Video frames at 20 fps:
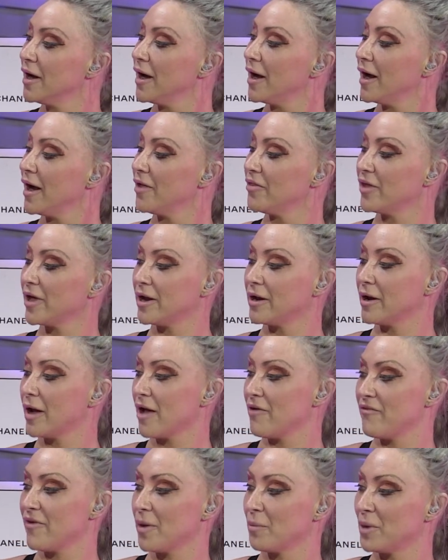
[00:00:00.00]
And then I
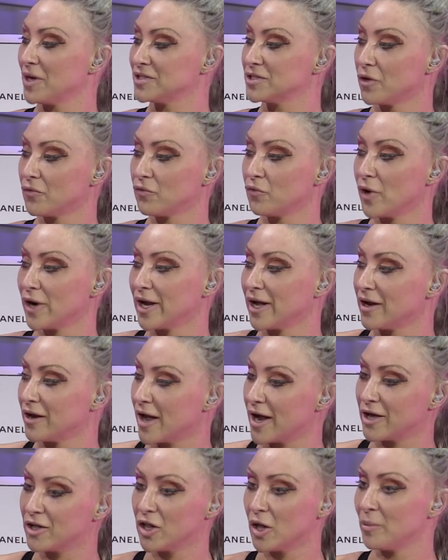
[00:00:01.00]
found myself running a
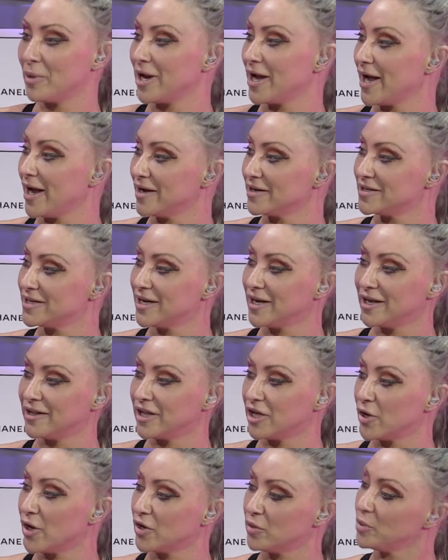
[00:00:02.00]
nightclub at 18 that
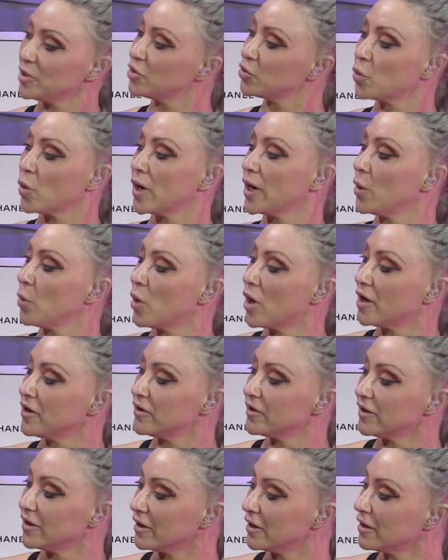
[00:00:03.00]
you had to be 21
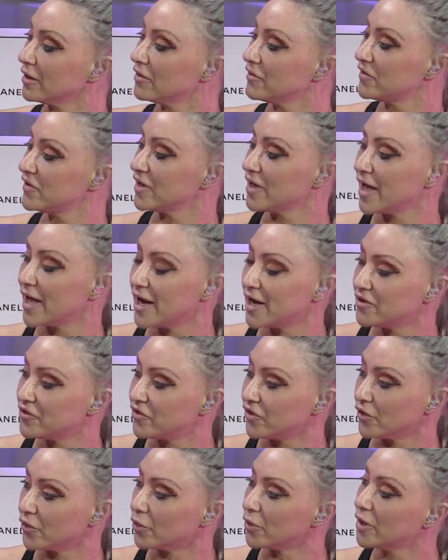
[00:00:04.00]
to get
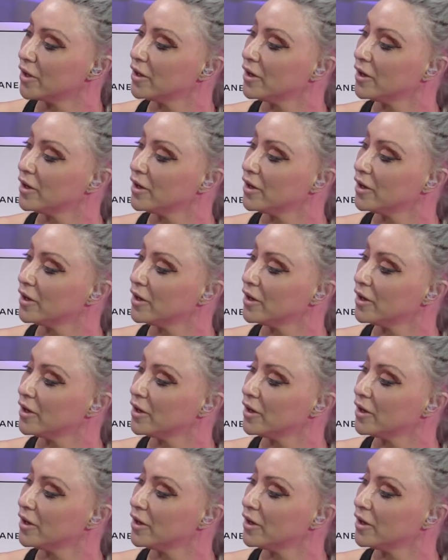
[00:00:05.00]
into